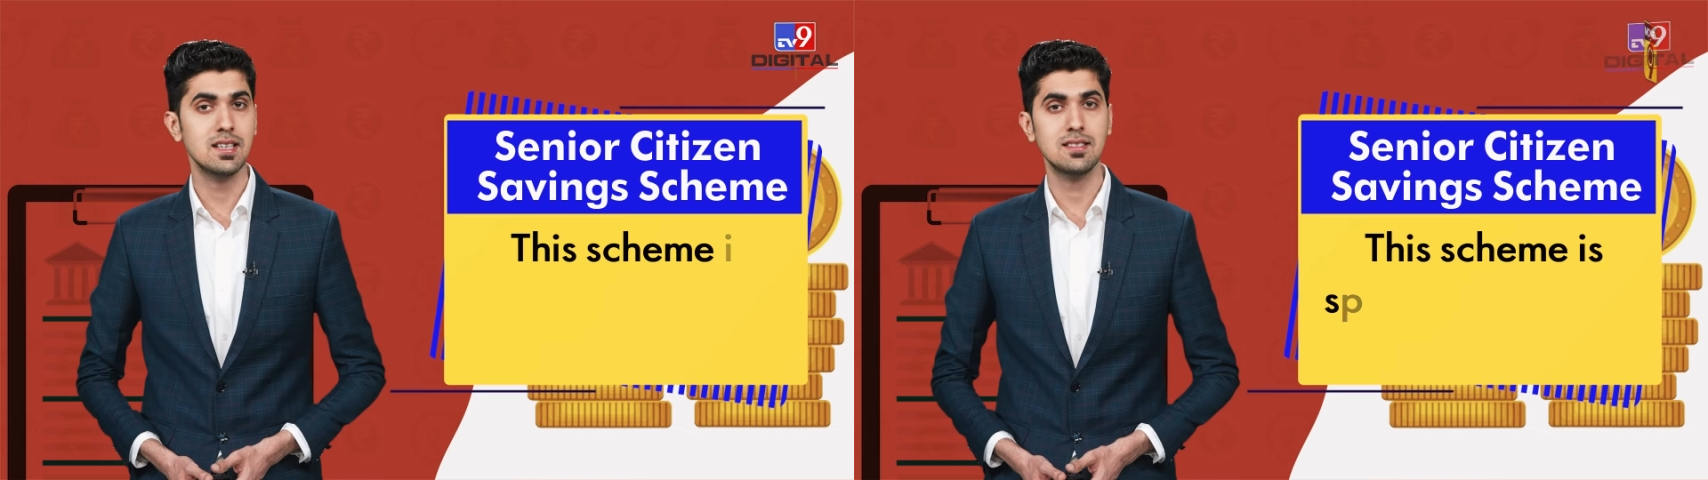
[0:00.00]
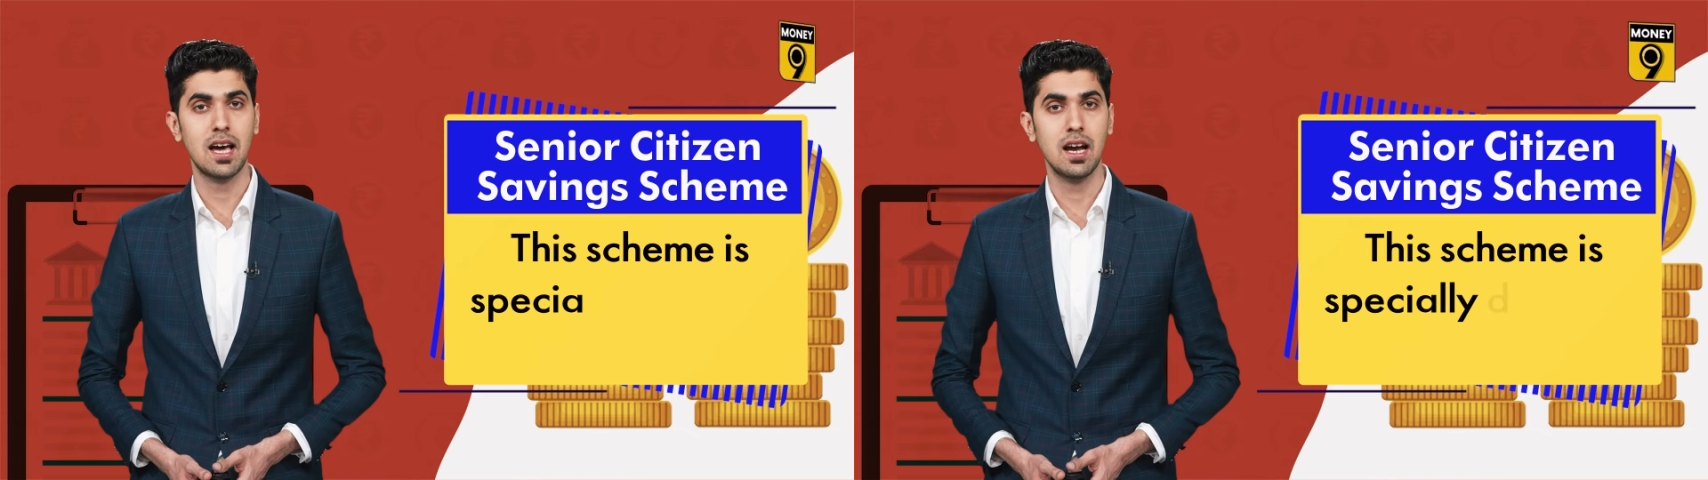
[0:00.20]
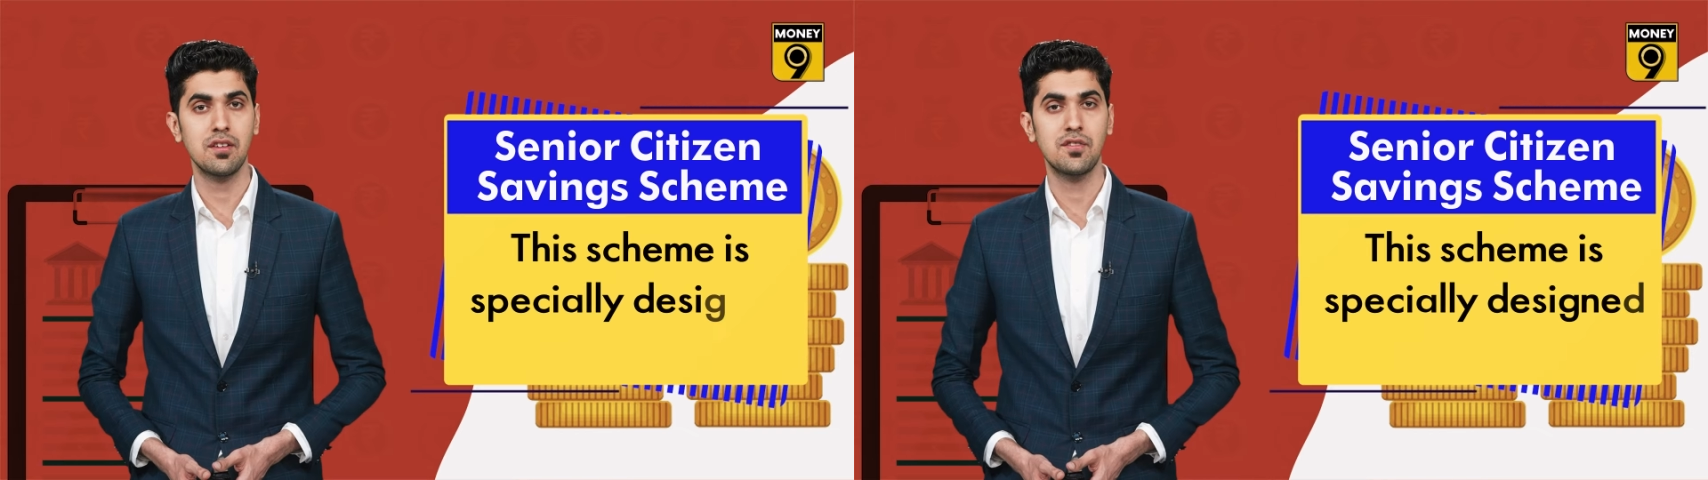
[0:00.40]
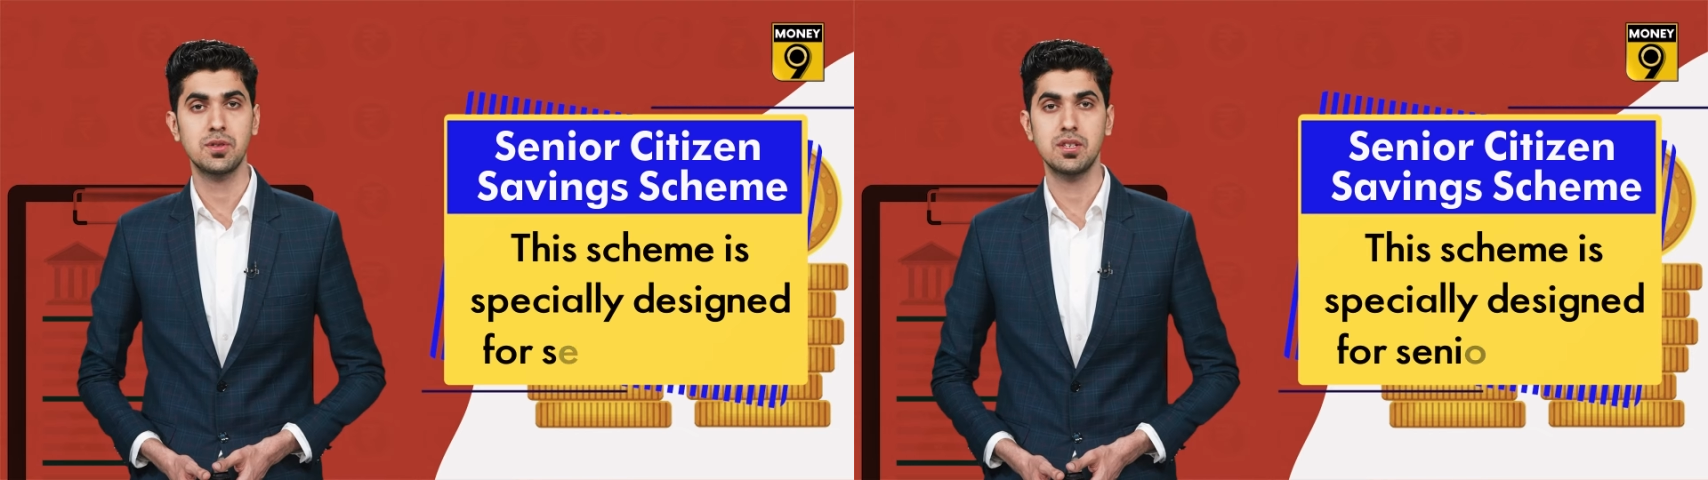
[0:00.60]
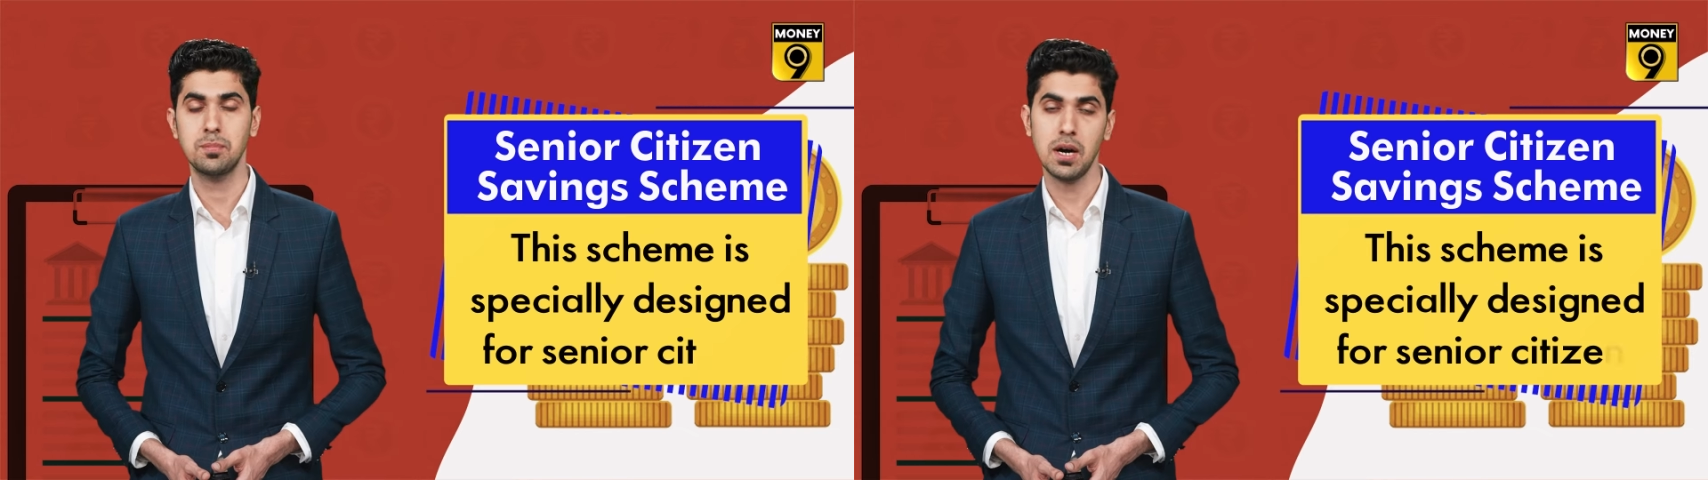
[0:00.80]
designed for
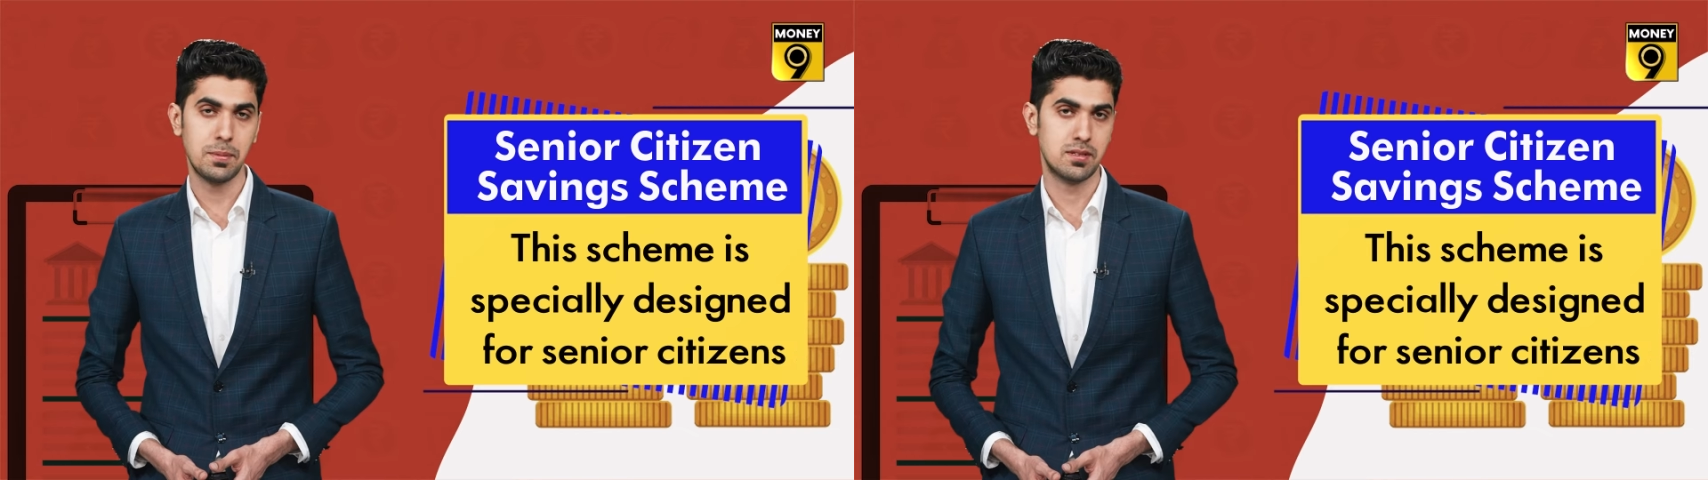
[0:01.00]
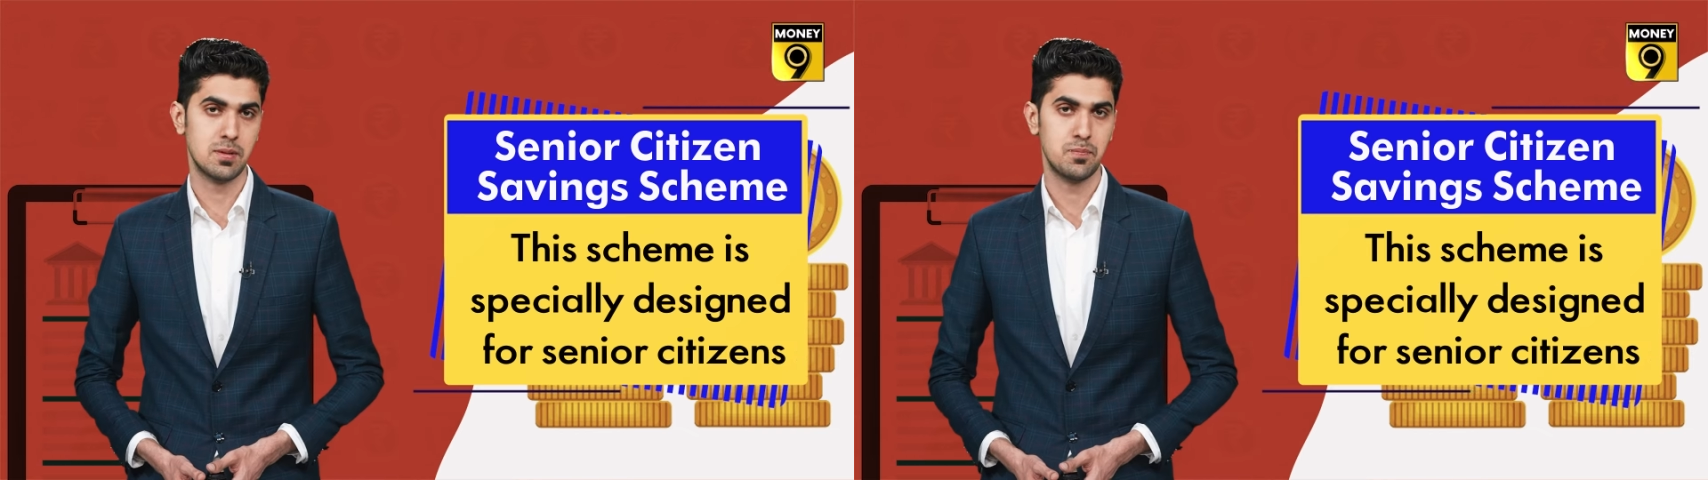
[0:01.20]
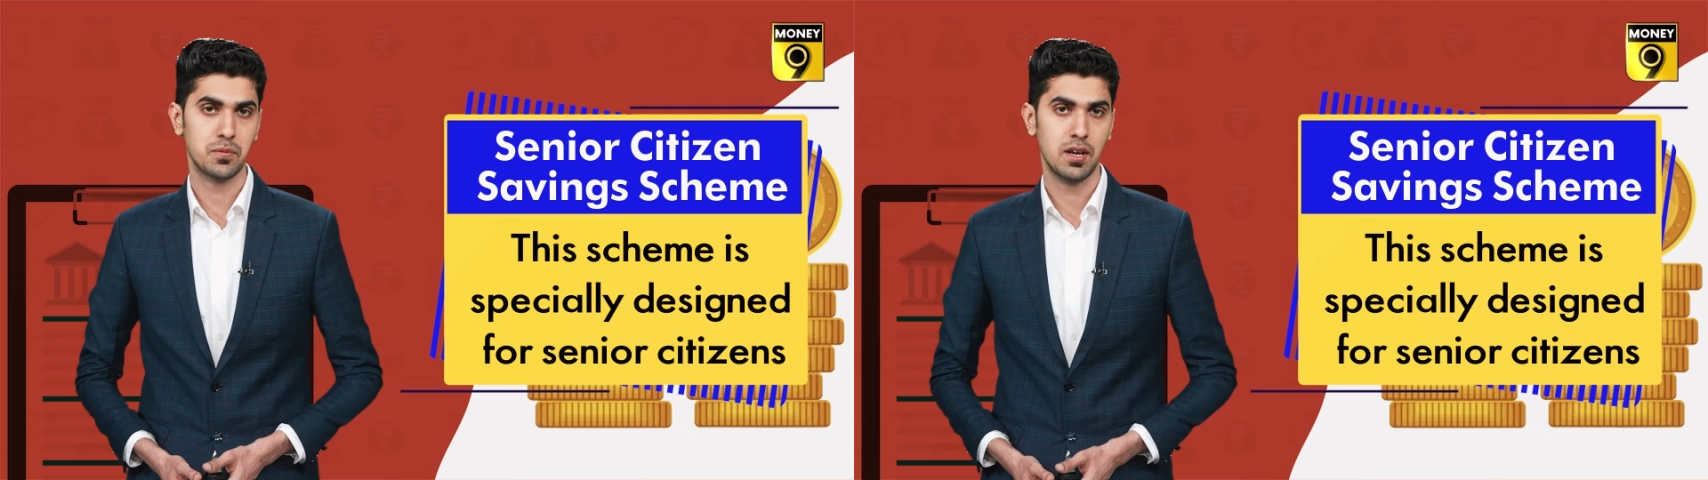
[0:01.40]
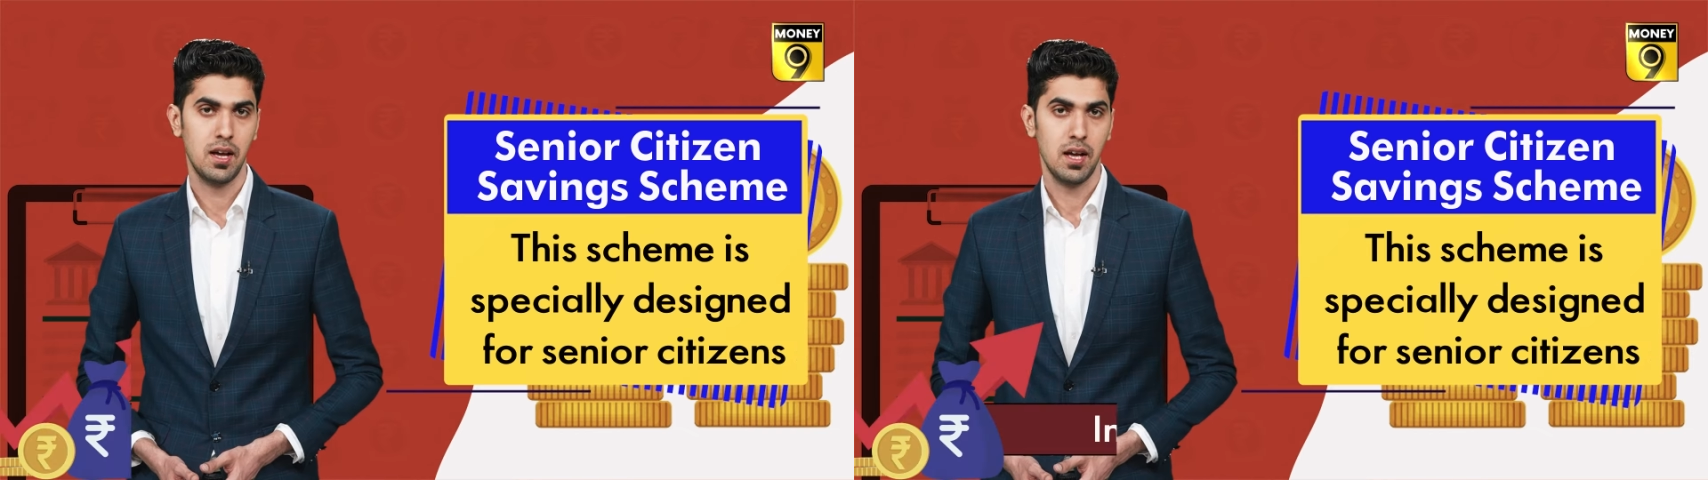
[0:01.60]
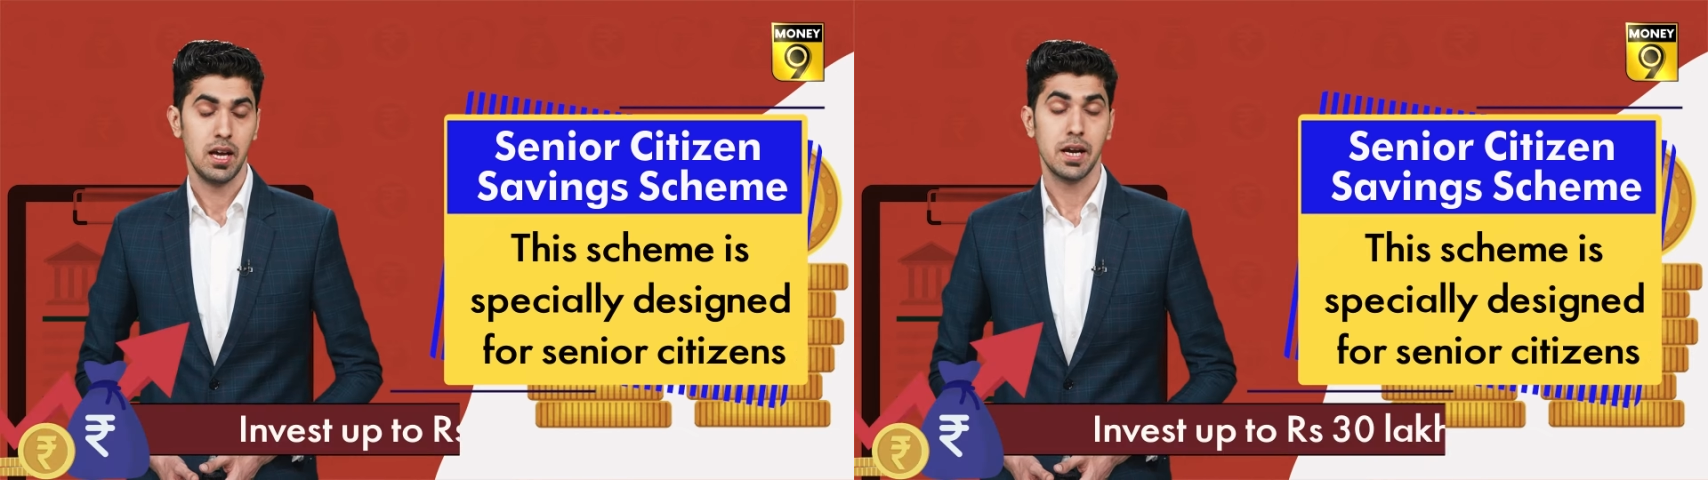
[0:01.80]
this purpose.
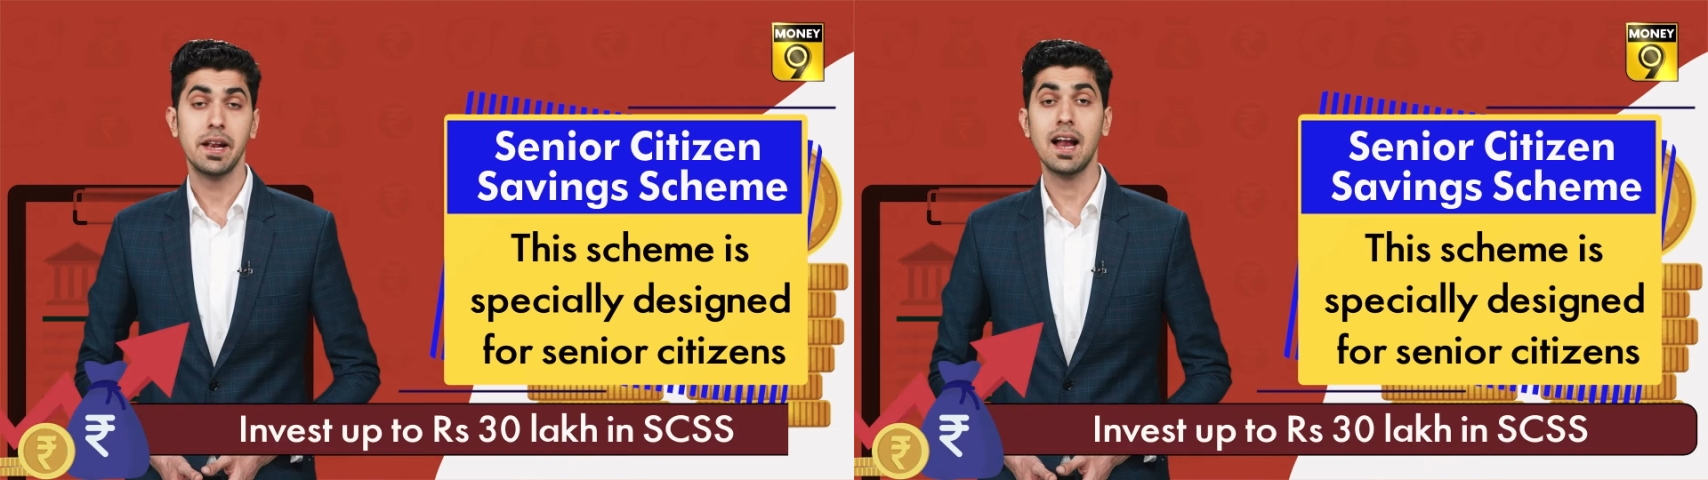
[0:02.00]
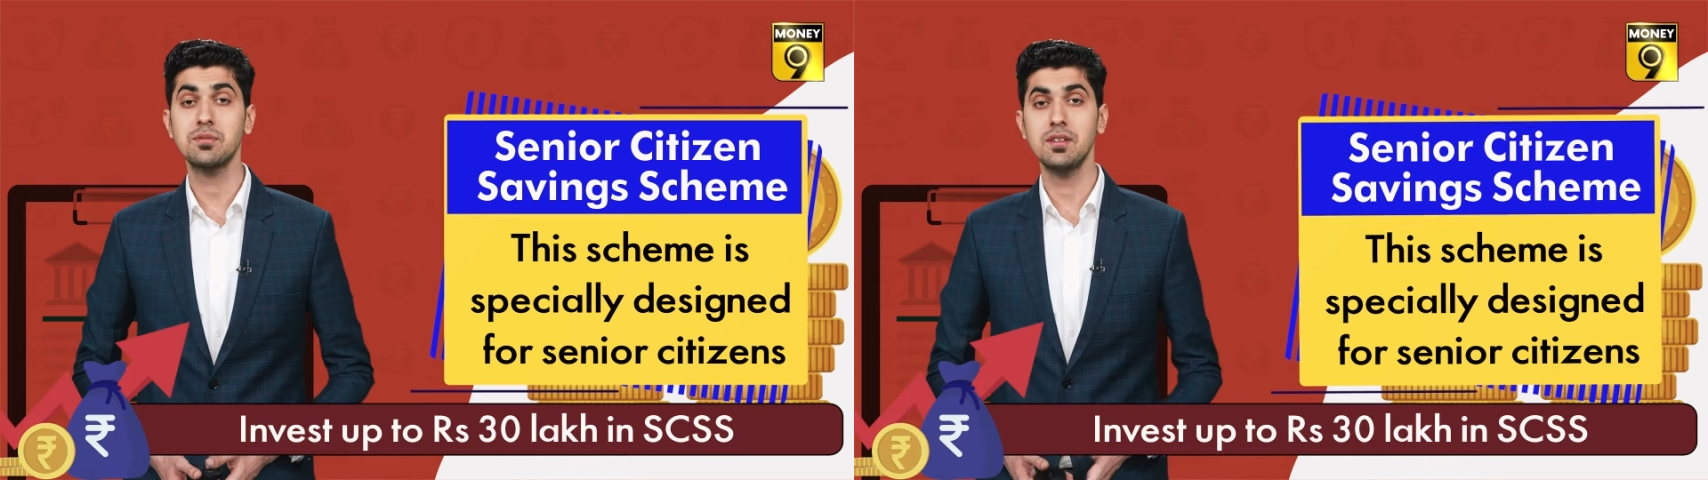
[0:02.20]
It allows